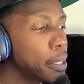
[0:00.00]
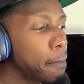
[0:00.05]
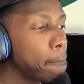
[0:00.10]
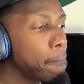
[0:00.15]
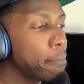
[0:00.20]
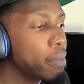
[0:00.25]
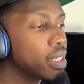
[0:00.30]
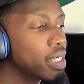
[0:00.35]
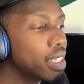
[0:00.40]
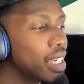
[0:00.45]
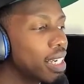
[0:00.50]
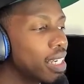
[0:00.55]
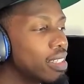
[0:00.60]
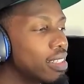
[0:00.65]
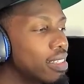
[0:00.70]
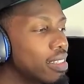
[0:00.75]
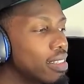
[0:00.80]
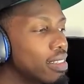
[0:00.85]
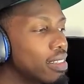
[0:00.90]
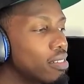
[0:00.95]
get
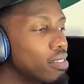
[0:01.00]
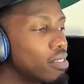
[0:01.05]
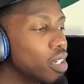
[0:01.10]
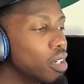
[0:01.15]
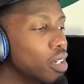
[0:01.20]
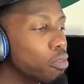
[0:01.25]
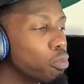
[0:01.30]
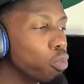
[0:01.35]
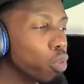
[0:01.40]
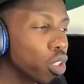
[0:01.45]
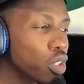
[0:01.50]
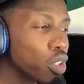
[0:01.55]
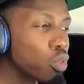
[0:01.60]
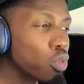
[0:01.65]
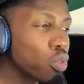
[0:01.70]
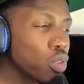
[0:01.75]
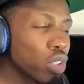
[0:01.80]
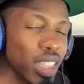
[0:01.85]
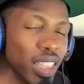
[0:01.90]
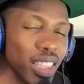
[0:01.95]
a real
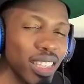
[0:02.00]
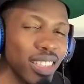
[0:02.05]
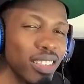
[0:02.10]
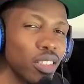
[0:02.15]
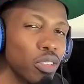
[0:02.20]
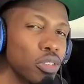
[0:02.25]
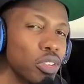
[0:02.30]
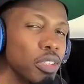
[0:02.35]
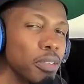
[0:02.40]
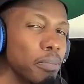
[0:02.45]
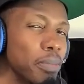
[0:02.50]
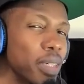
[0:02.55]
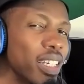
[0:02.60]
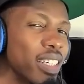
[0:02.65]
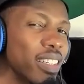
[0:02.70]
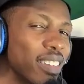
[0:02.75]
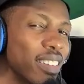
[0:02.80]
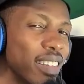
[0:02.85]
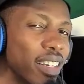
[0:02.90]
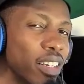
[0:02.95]
good social media
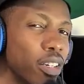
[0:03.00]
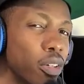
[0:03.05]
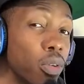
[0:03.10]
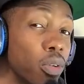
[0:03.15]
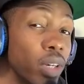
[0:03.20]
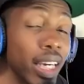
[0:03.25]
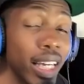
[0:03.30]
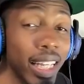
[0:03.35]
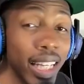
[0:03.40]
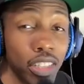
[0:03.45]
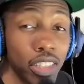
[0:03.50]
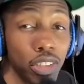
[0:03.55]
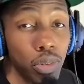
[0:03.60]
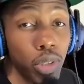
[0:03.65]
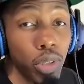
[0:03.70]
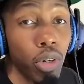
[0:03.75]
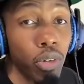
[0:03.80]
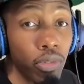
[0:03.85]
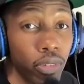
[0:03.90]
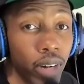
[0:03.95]
thing going unless you
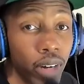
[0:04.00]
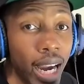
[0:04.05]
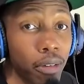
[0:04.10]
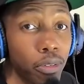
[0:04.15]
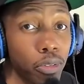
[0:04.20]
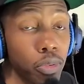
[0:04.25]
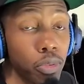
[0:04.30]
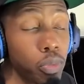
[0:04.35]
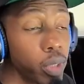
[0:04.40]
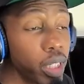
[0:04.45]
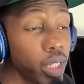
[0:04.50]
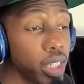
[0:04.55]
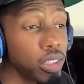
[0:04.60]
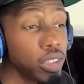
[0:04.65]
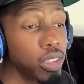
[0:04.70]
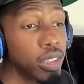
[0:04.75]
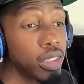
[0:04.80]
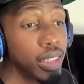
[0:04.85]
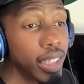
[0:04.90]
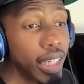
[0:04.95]
go viral, which
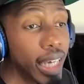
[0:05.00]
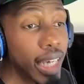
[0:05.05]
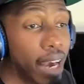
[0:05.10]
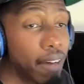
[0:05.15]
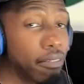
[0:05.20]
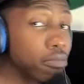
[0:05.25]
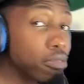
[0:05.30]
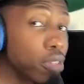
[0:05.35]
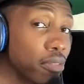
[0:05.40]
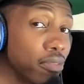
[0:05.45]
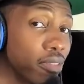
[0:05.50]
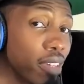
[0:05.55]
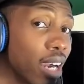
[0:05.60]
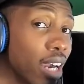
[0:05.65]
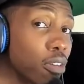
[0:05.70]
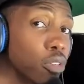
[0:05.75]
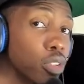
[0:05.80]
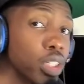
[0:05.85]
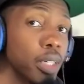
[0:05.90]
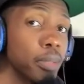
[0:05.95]
I've went viral
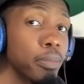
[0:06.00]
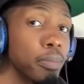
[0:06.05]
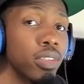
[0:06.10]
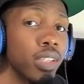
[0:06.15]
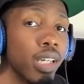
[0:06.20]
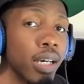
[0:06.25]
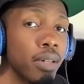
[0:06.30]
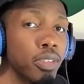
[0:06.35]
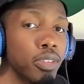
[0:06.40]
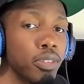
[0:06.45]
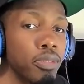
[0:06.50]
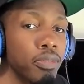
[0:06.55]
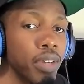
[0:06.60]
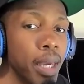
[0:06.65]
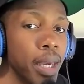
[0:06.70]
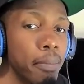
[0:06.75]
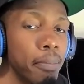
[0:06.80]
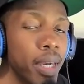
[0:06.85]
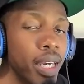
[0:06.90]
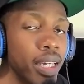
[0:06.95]
a couple times on
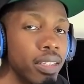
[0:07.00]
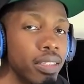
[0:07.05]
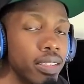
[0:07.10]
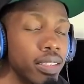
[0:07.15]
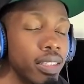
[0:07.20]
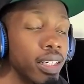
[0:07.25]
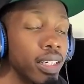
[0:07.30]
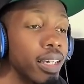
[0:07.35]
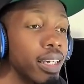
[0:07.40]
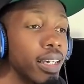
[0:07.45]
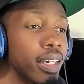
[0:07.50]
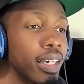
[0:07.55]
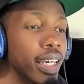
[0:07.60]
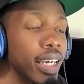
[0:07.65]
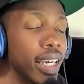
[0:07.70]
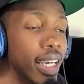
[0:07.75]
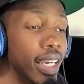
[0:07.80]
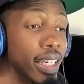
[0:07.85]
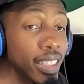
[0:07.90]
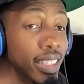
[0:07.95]
Fanbase.
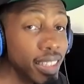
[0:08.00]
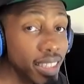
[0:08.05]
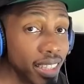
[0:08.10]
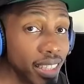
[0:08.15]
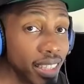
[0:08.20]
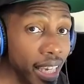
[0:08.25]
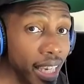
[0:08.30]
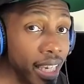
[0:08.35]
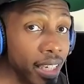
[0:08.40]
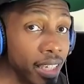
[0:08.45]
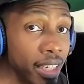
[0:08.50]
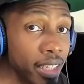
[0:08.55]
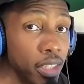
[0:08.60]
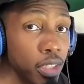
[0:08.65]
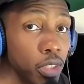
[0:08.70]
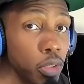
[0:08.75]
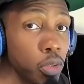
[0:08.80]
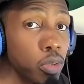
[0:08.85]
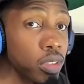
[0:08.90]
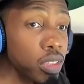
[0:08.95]
It is a thing.
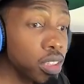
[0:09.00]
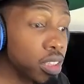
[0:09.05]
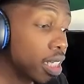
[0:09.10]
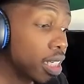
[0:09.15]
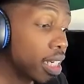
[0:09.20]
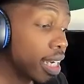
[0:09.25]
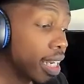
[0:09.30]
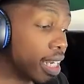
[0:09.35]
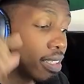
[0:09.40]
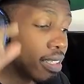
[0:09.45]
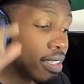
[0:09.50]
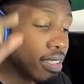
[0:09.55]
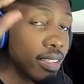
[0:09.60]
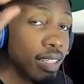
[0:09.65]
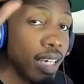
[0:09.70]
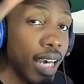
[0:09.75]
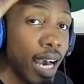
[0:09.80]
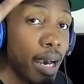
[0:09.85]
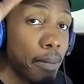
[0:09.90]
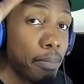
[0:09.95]
You'll see it at the
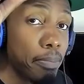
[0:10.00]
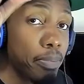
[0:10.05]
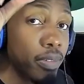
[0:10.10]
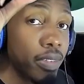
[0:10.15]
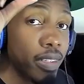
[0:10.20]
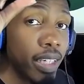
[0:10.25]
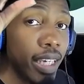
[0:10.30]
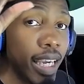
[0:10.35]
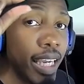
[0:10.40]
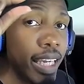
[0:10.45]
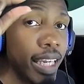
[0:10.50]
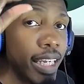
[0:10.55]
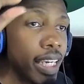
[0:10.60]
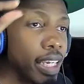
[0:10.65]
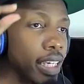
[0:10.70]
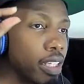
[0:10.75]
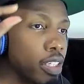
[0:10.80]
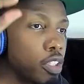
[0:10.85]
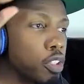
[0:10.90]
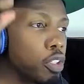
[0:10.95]
top, and
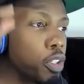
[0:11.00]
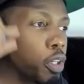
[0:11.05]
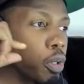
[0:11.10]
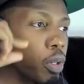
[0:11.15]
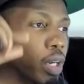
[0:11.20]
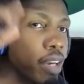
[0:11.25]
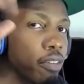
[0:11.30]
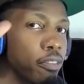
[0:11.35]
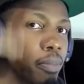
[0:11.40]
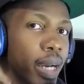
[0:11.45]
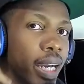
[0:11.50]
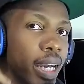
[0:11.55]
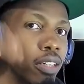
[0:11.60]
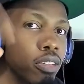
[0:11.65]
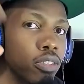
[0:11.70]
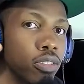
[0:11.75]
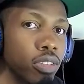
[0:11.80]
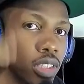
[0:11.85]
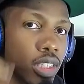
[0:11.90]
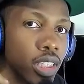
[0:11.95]
then, you know, everybody will
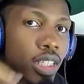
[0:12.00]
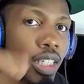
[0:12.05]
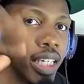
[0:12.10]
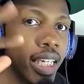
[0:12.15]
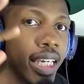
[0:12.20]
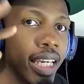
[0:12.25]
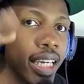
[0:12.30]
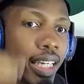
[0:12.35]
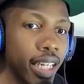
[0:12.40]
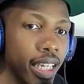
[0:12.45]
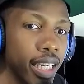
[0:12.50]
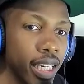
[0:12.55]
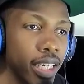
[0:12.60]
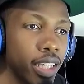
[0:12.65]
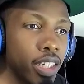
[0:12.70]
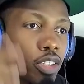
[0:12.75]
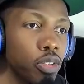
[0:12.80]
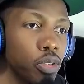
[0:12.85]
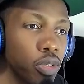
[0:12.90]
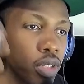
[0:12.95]
see it, and then
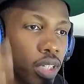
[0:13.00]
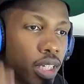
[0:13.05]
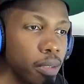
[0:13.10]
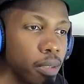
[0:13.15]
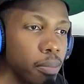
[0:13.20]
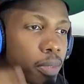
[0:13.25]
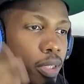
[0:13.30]
you'll get a bunch